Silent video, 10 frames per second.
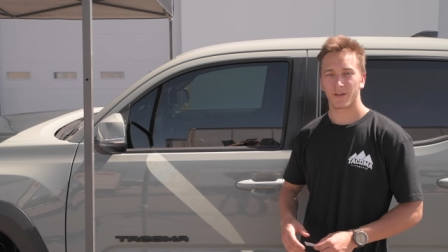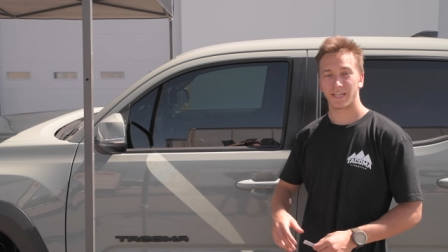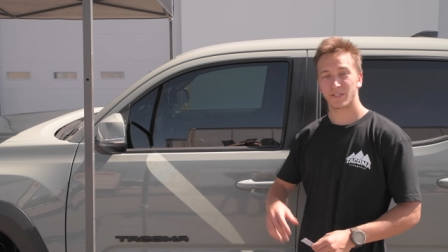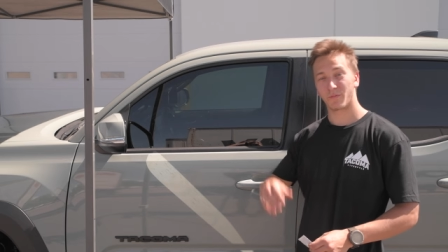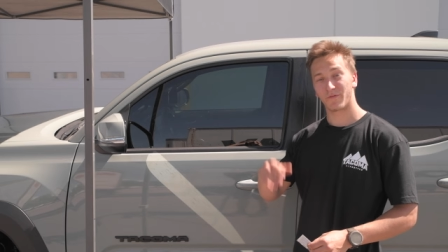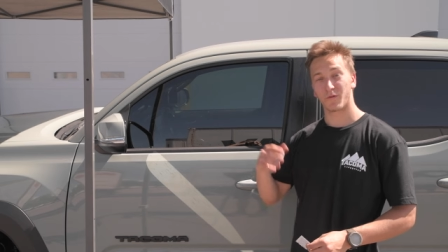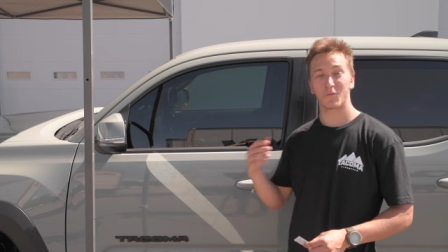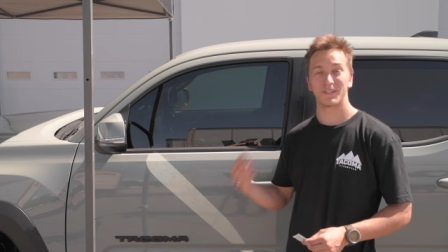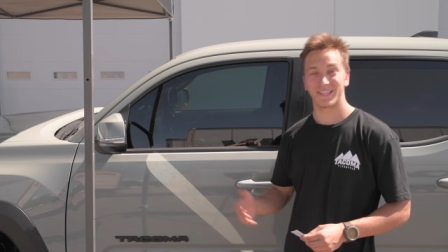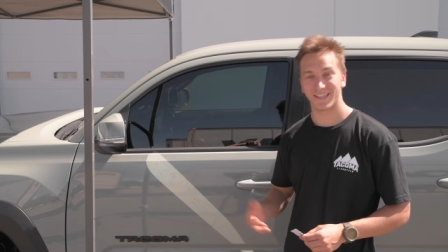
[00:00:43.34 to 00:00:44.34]
Okay, so before
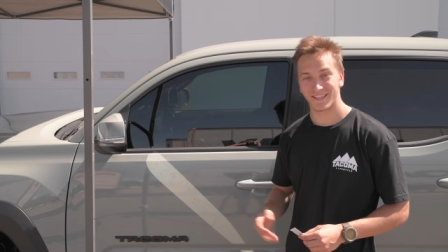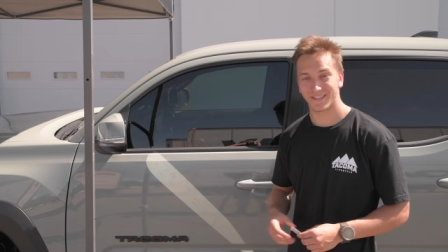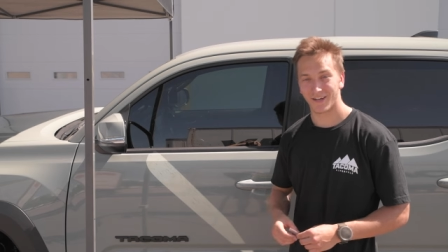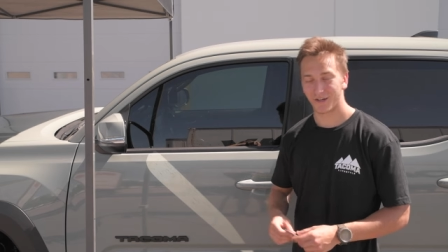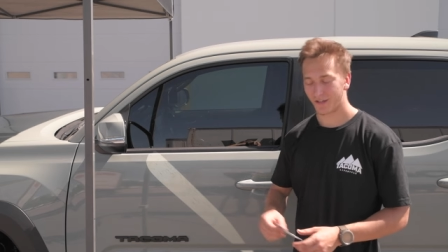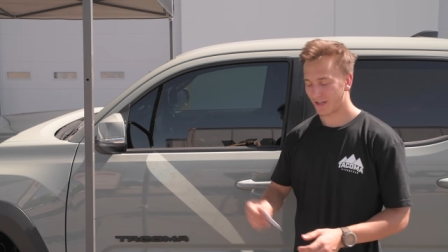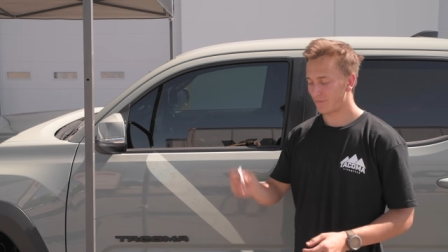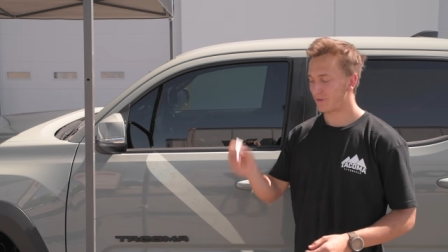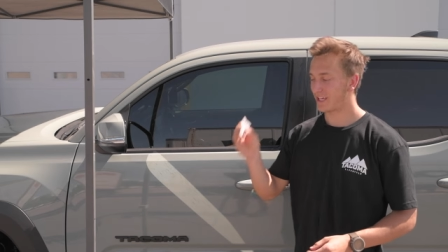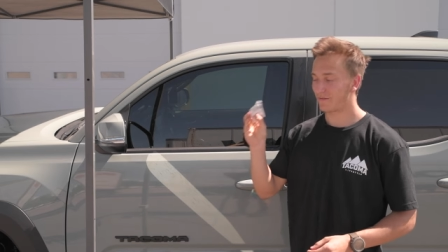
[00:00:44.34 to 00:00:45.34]
we stick these on,
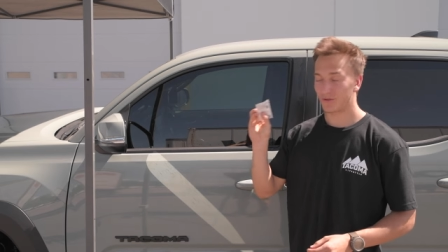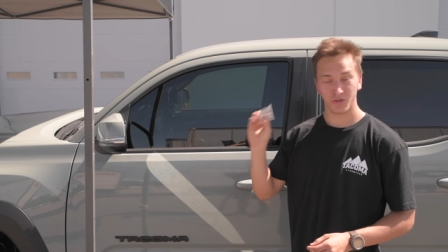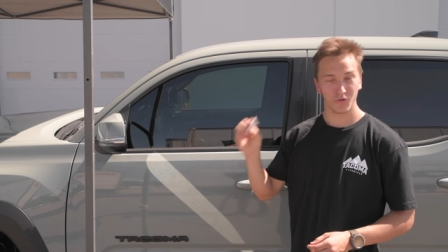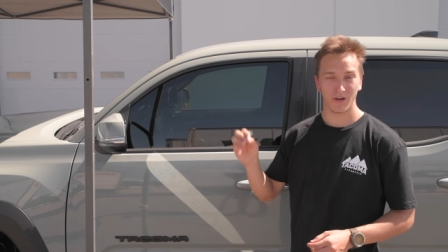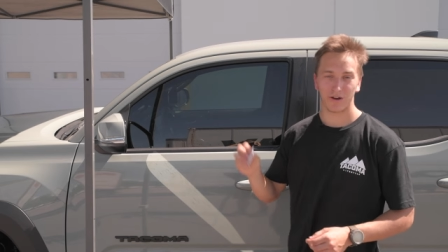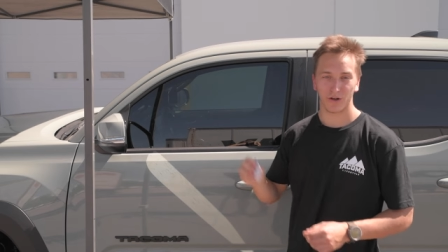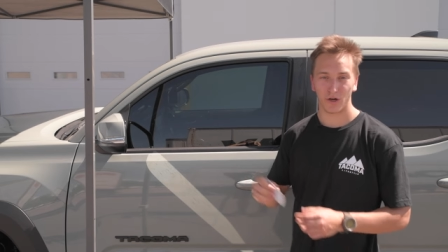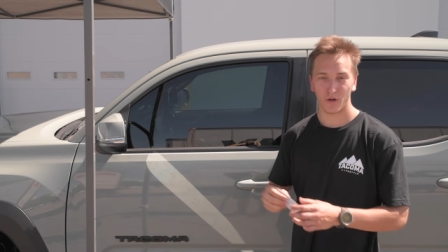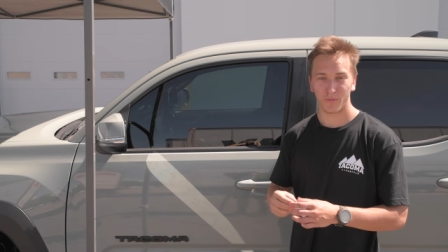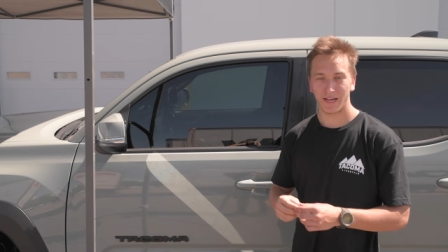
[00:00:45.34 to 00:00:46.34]
we give you two
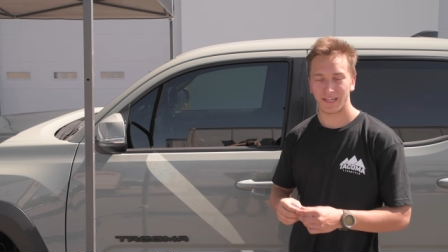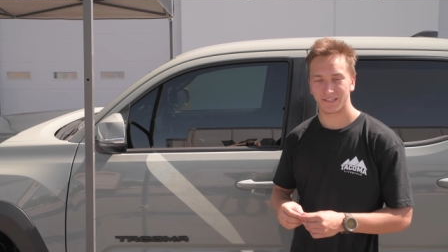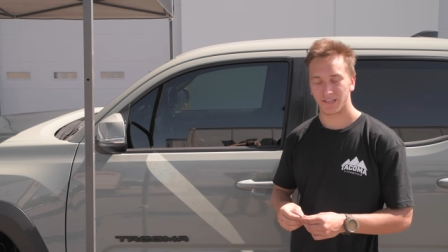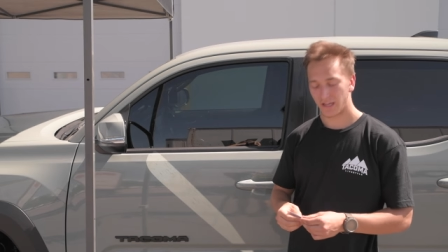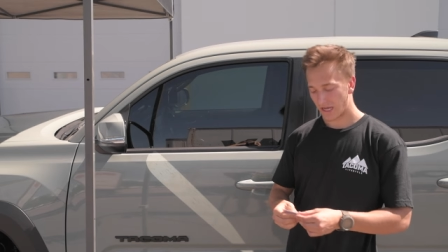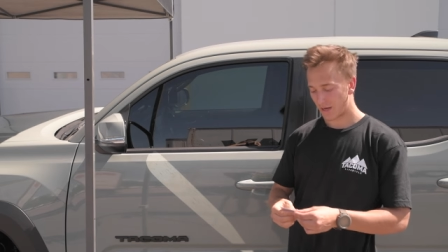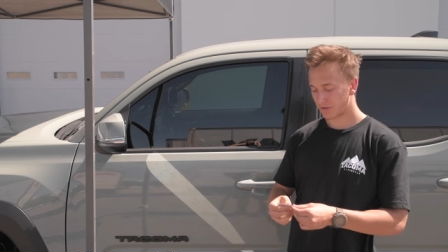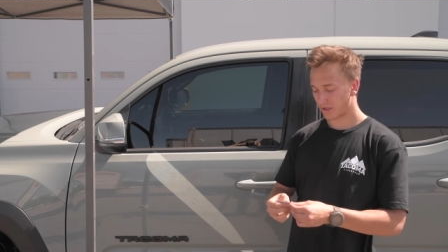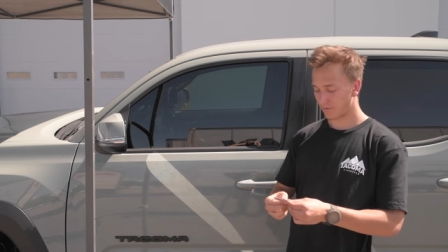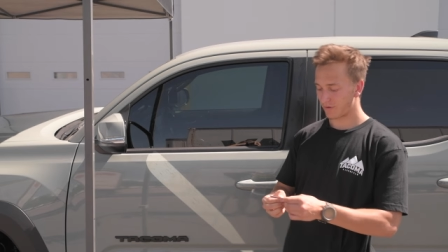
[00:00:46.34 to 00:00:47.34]
alcohol pads. I'm
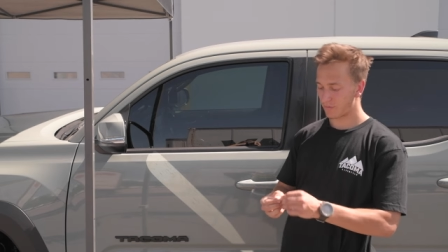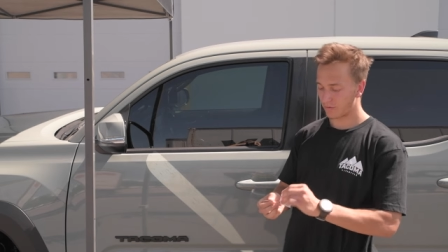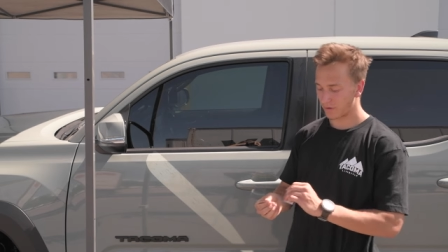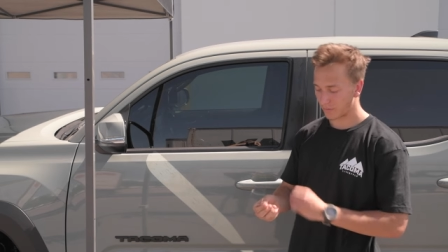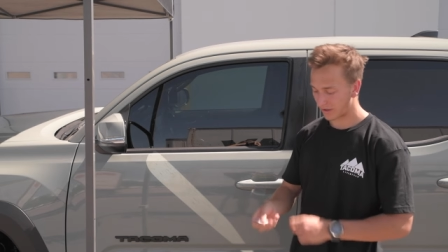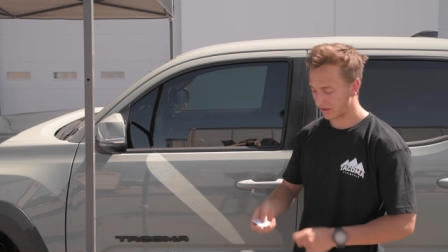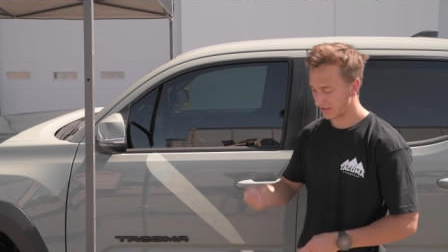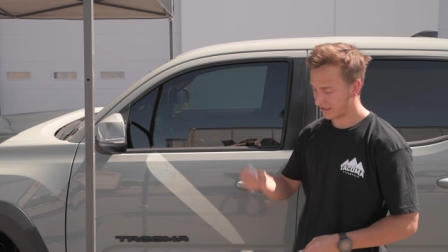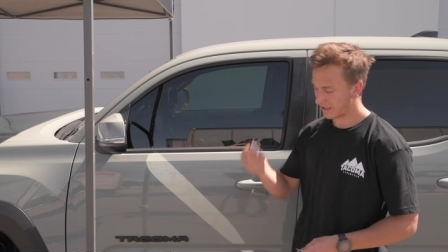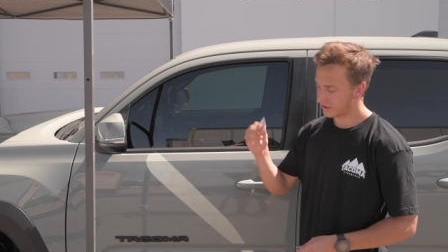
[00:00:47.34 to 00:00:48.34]
just gonna rip one apart,
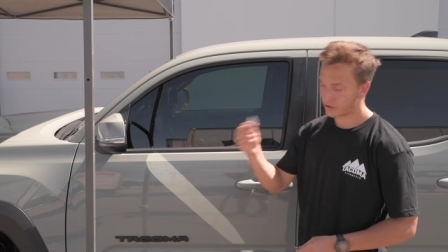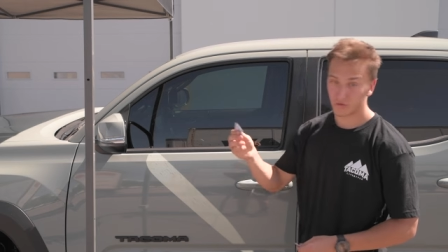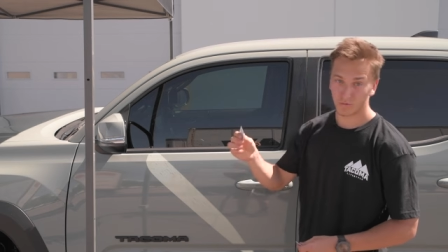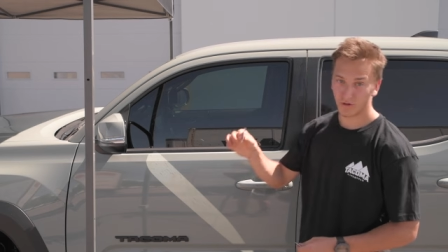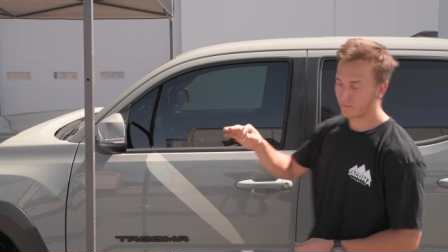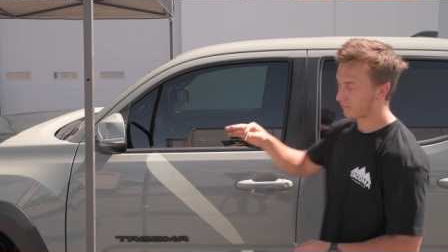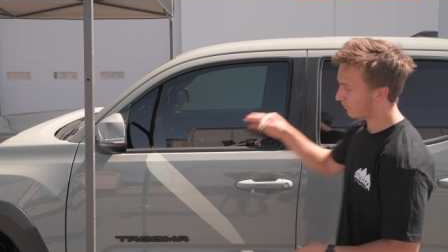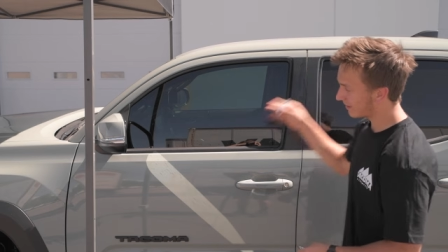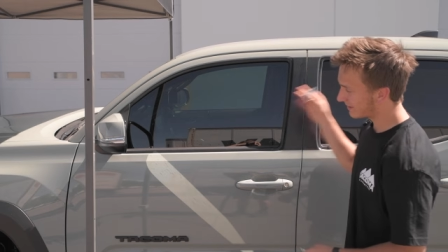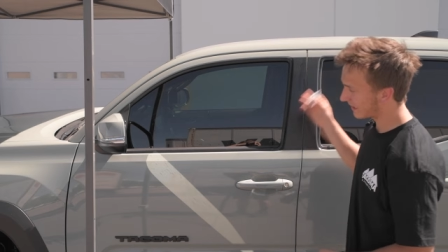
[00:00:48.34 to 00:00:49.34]
use one for
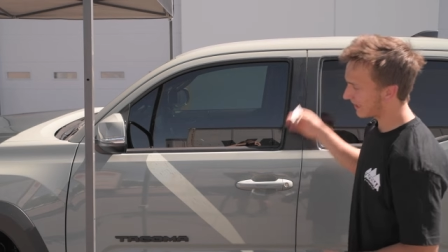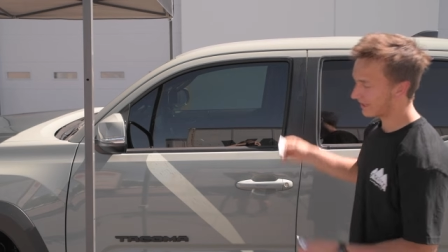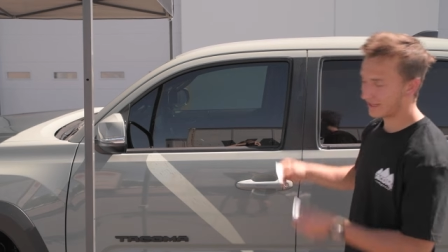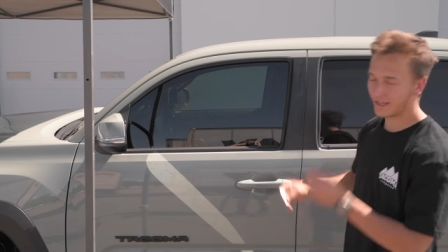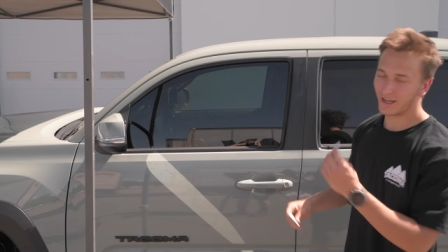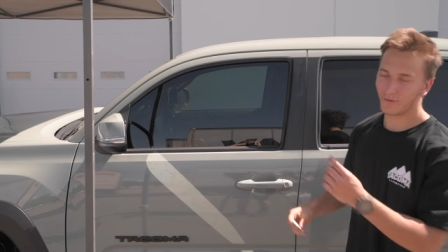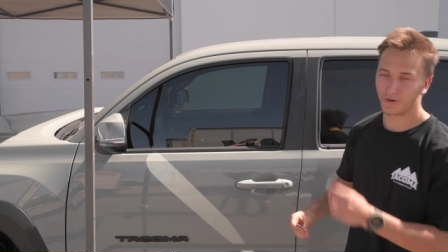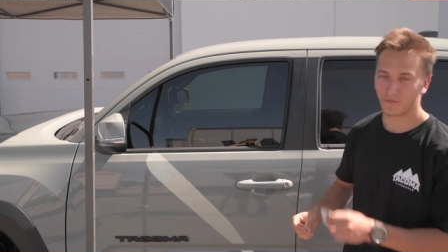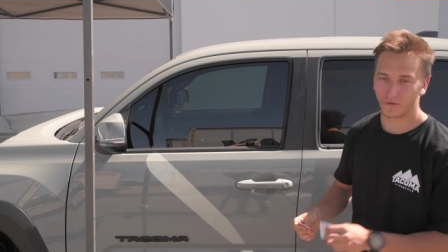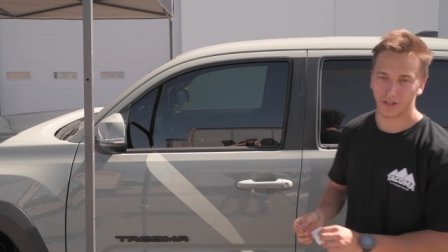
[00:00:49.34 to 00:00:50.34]
one side, and
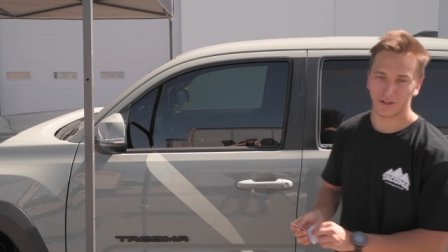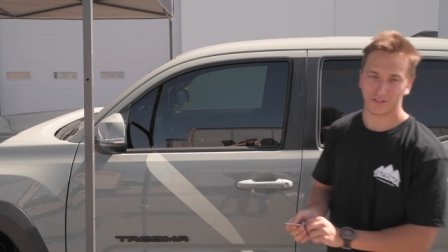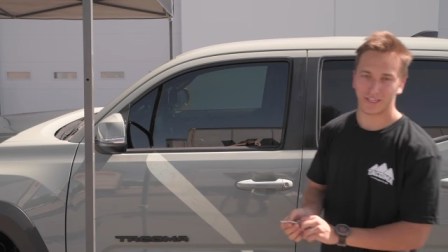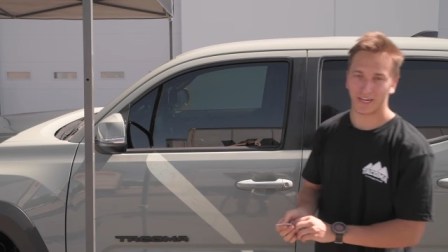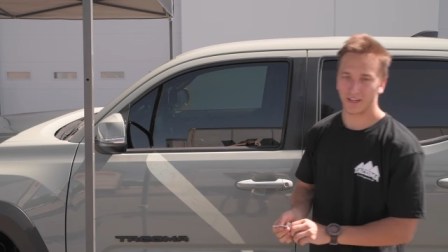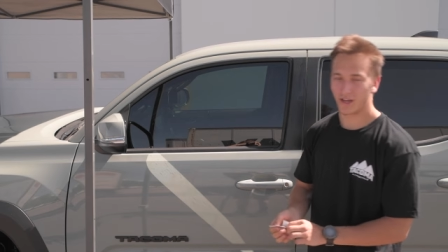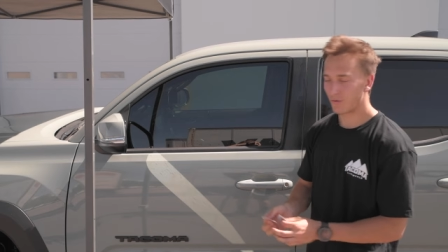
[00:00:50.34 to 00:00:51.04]
one for the other side.